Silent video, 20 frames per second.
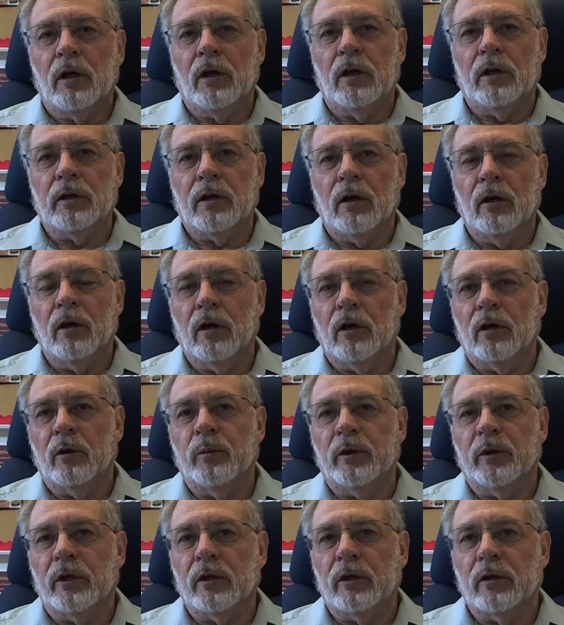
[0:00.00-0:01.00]

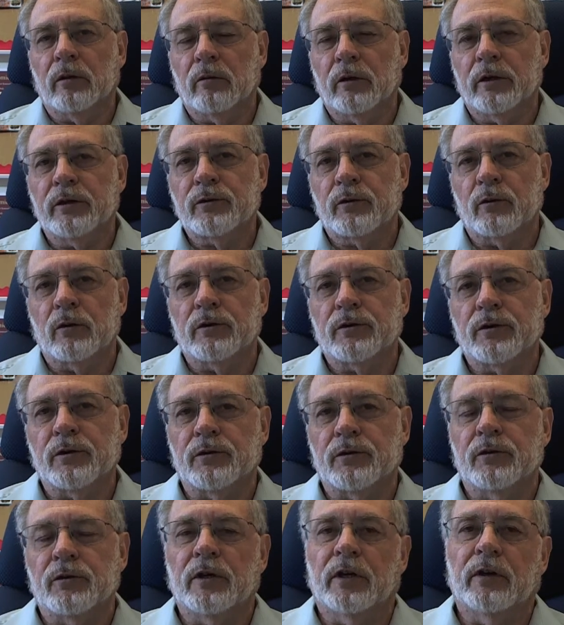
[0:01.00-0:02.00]
economy and
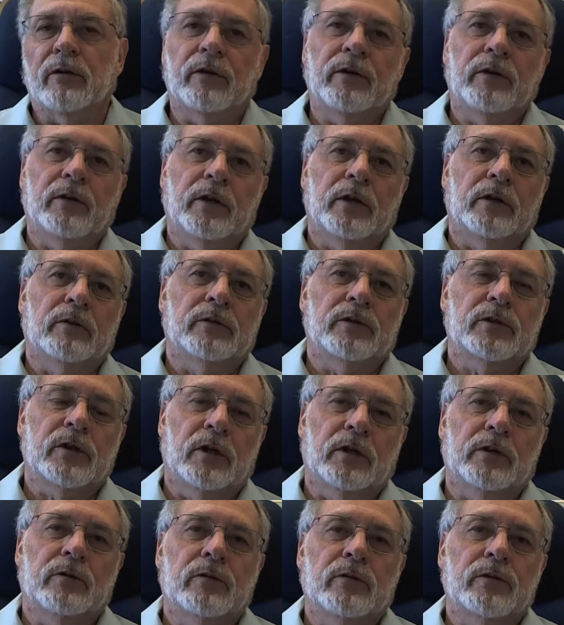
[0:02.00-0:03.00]
resources and everything was
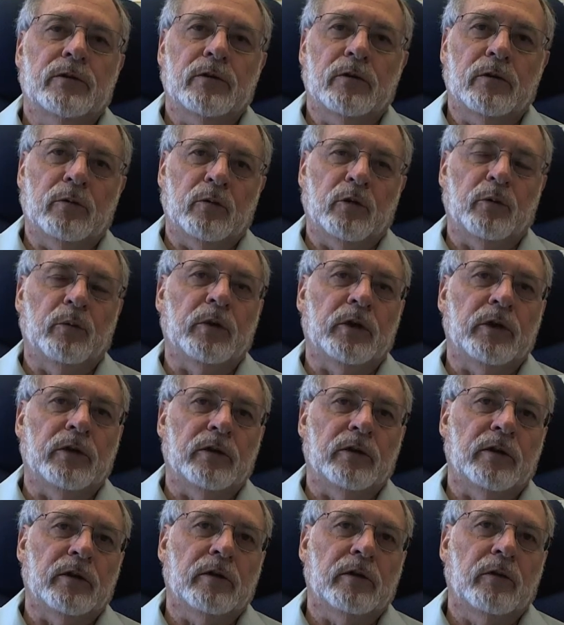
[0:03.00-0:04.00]
kind of assumed to
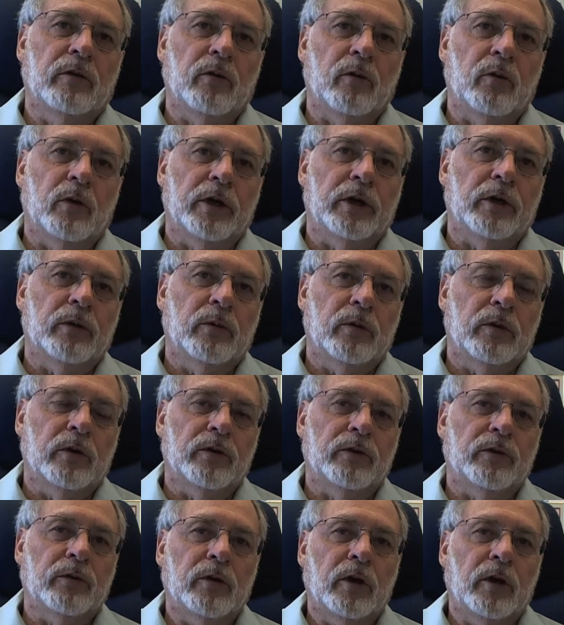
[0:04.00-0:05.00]
be the way it
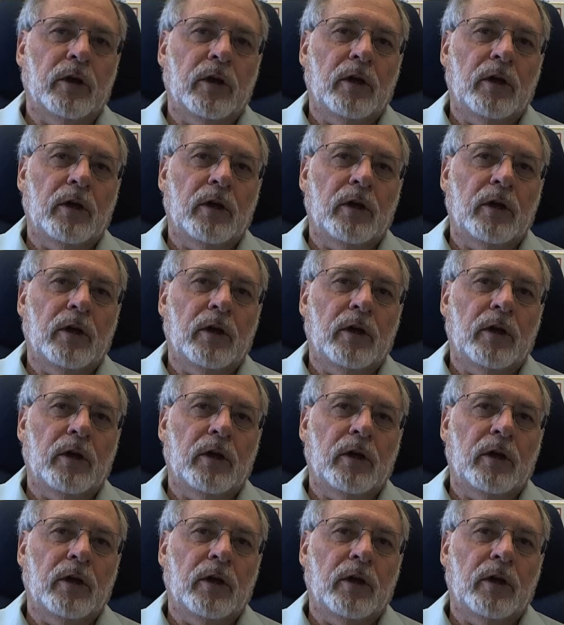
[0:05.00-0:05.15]
was